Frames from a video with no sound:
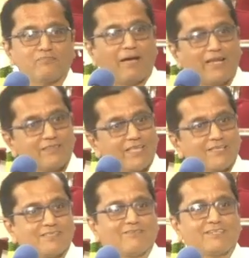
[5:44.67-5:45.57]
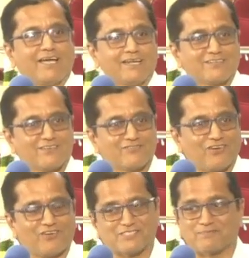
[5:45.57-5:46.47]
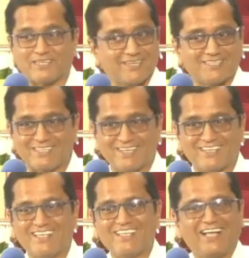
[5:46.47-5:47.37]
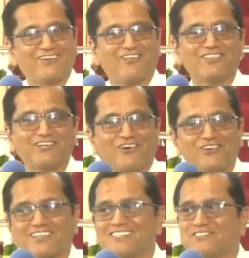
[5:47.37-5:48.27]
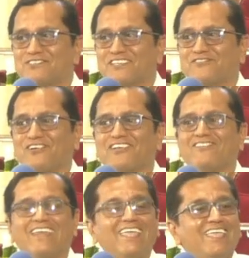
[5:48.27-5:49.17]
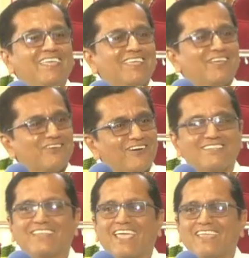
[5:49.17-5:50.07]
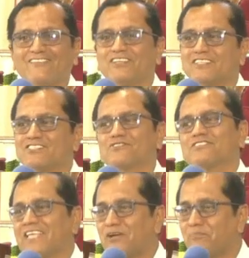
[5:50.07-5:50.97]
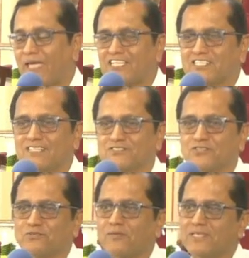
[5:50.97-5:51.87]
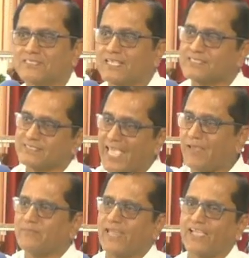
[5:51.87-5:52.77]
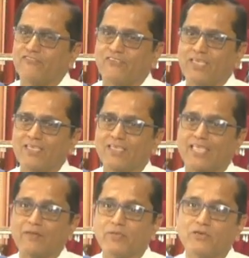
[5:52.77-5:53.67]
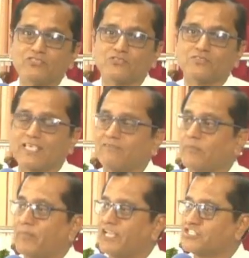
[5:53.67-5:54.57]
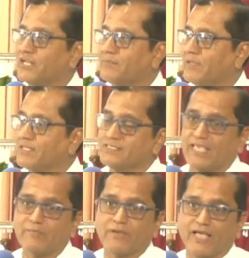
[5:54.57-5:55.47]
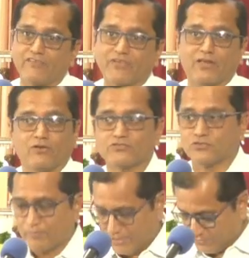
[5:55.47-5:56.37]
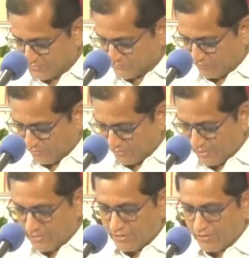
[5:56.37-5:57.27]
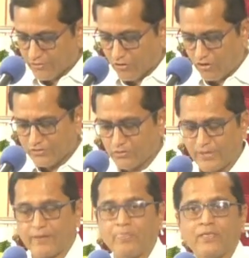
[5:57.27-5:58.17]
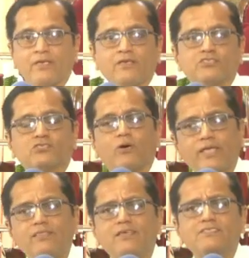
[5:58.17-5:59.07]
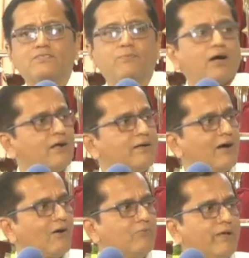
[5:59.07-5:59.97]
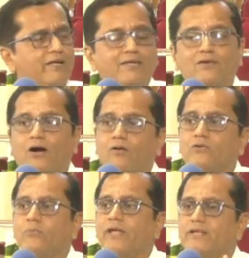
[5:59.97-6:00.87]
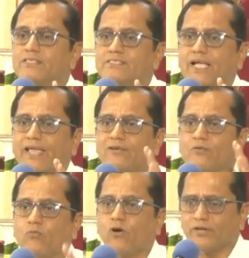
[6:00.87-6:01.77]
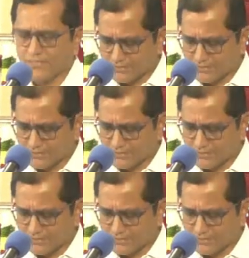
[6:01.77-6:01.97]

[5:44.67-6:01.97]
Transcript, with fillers: for bad things. Our director of the hospital is here, and all the doctors use it for a very good thing, which is to save patients. So Swami says, same knife can be used to save a patient, but the same knife can also be used for wrongdoing. So in this world, how, we, how do we decide what